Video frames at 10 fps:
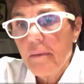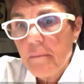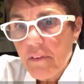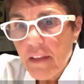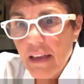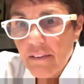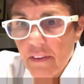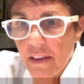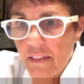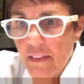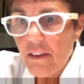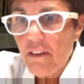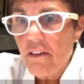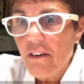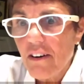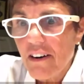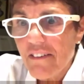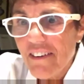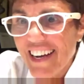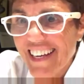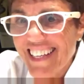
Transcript: Um, Stacy, I think you're on, right?